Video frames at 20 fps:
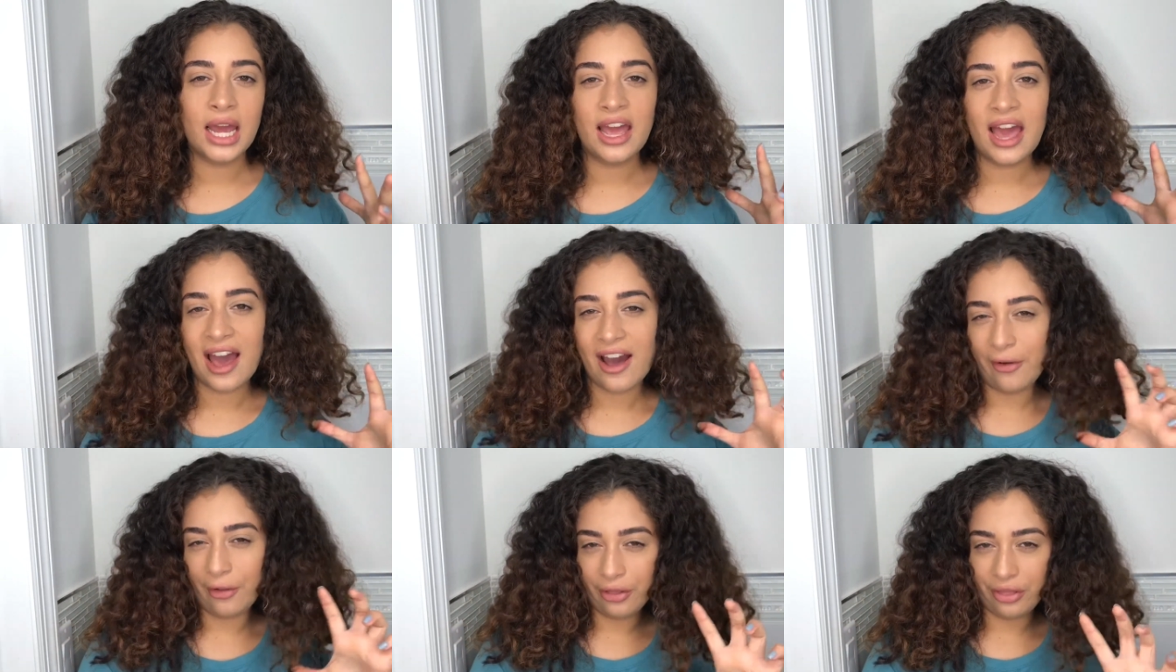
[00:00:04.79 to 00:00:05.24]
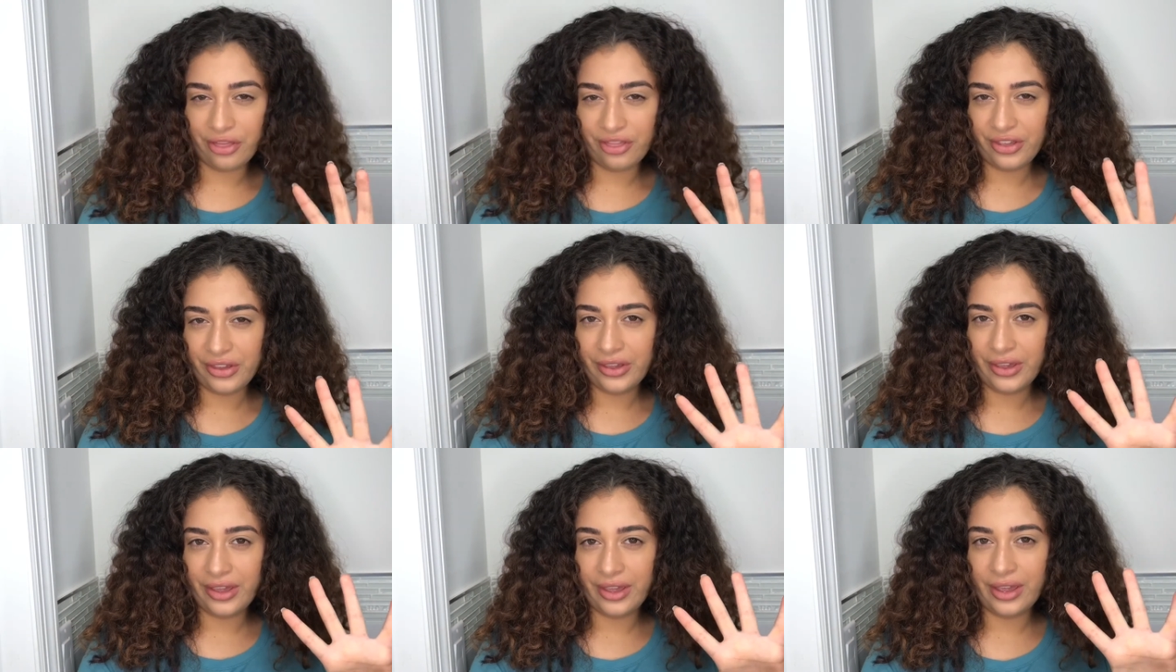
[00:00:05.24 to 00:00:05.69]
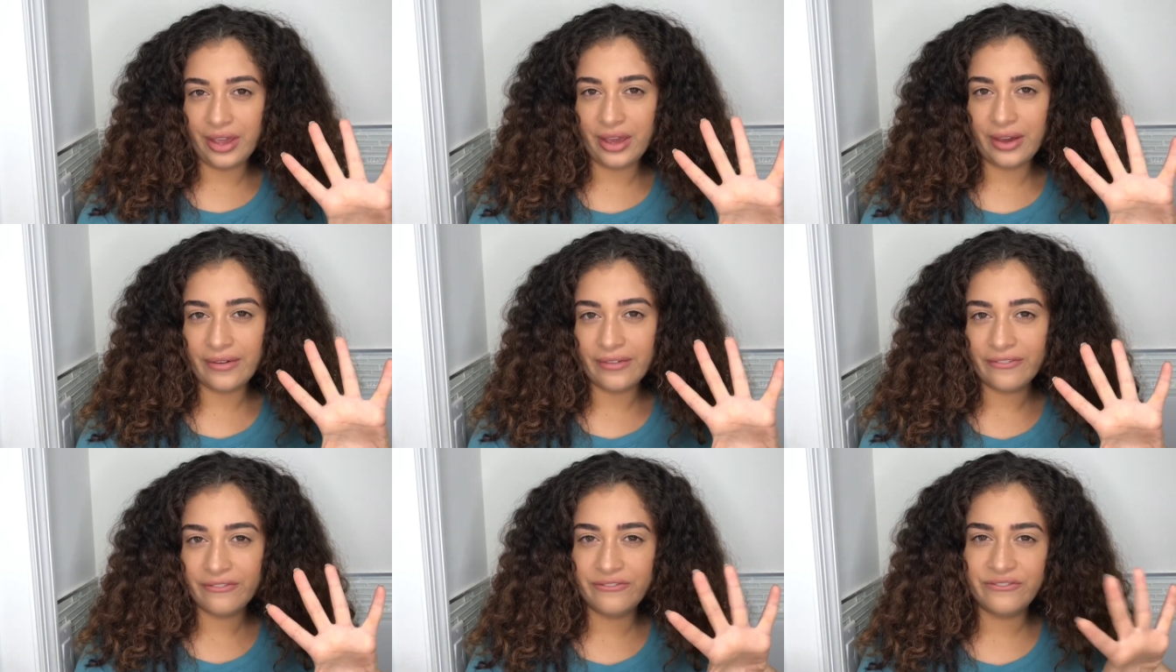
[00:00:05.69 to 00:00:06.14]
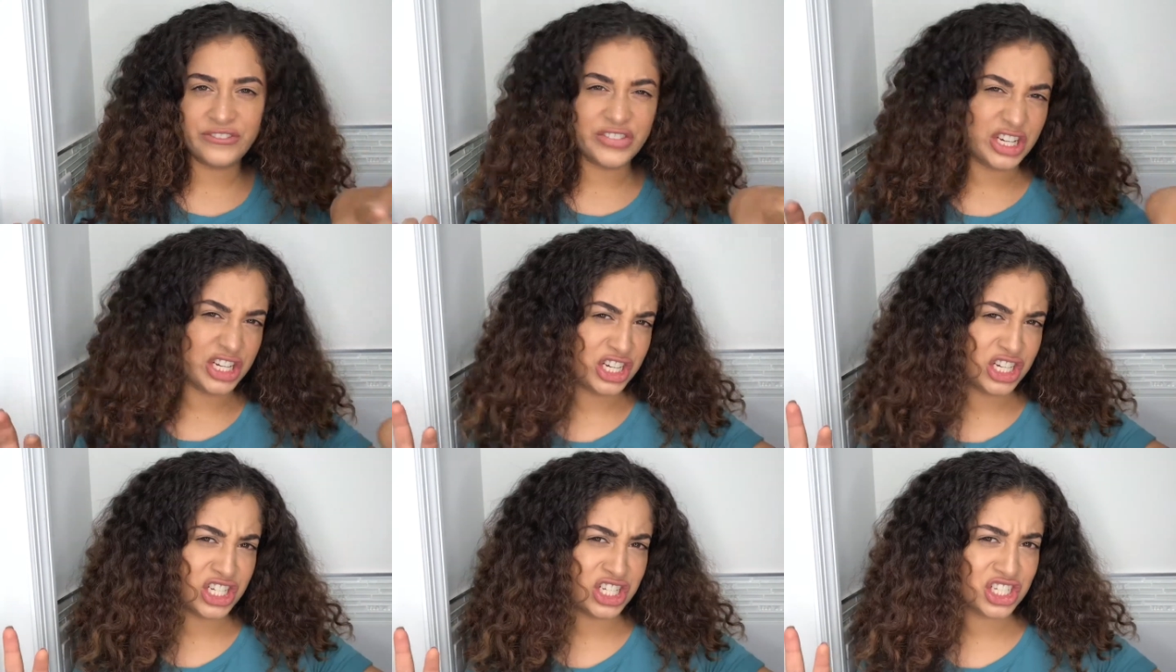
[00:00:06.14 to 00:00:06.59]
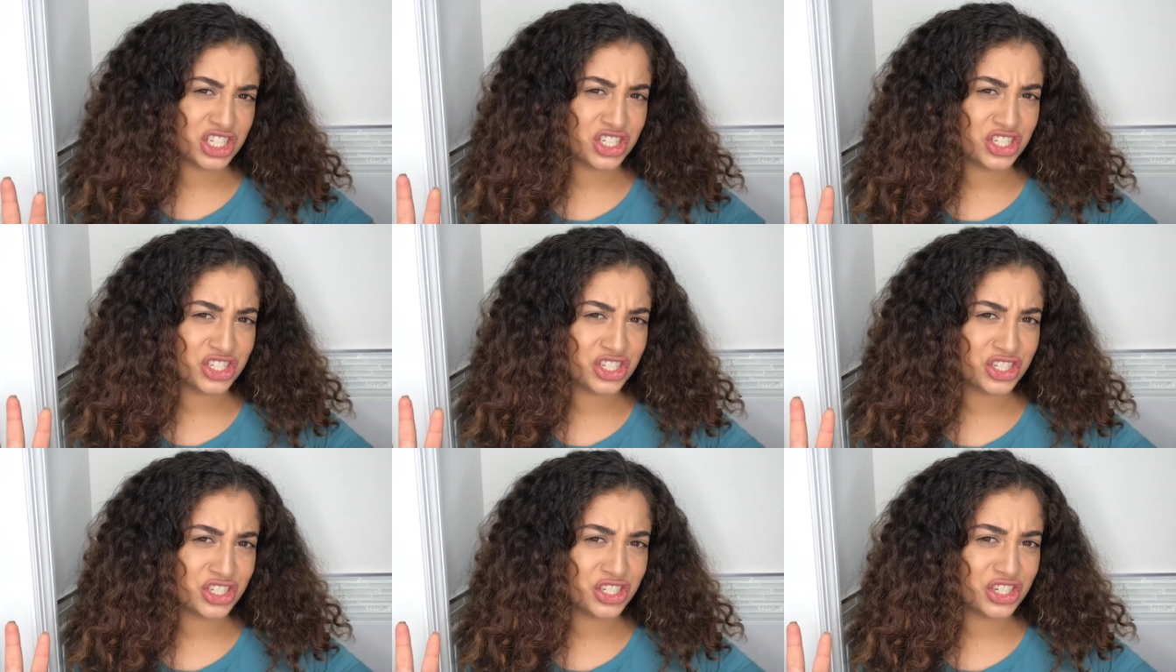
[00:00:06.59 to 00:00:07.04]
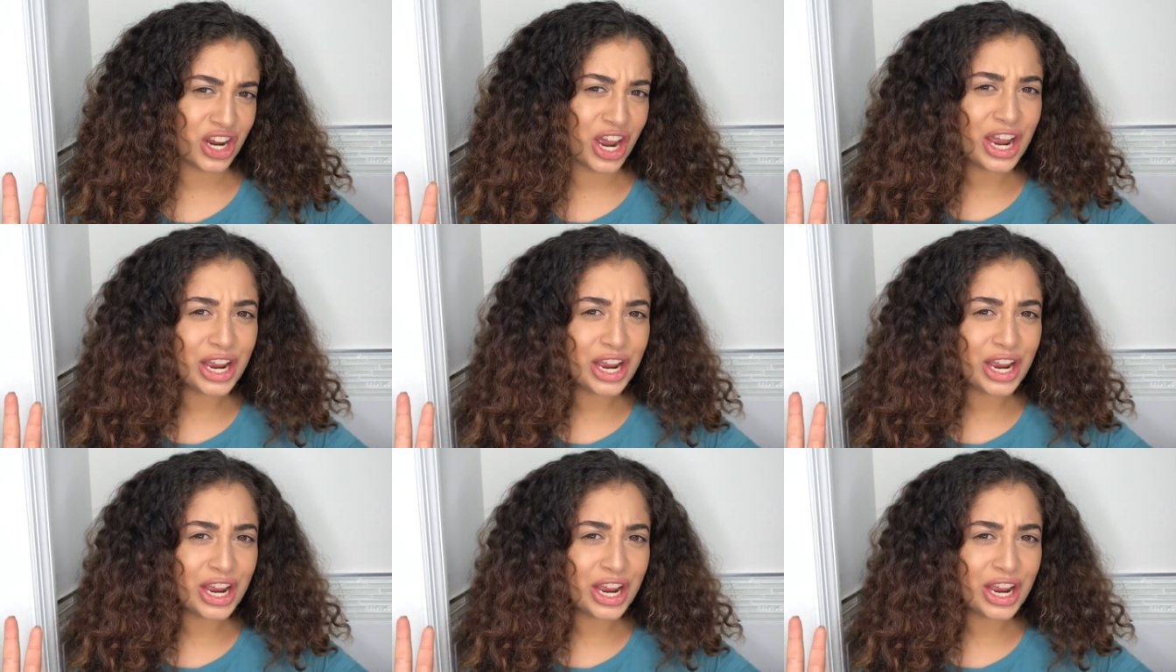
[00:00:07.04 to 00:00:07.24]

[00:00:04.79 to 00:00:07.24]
healthy finish,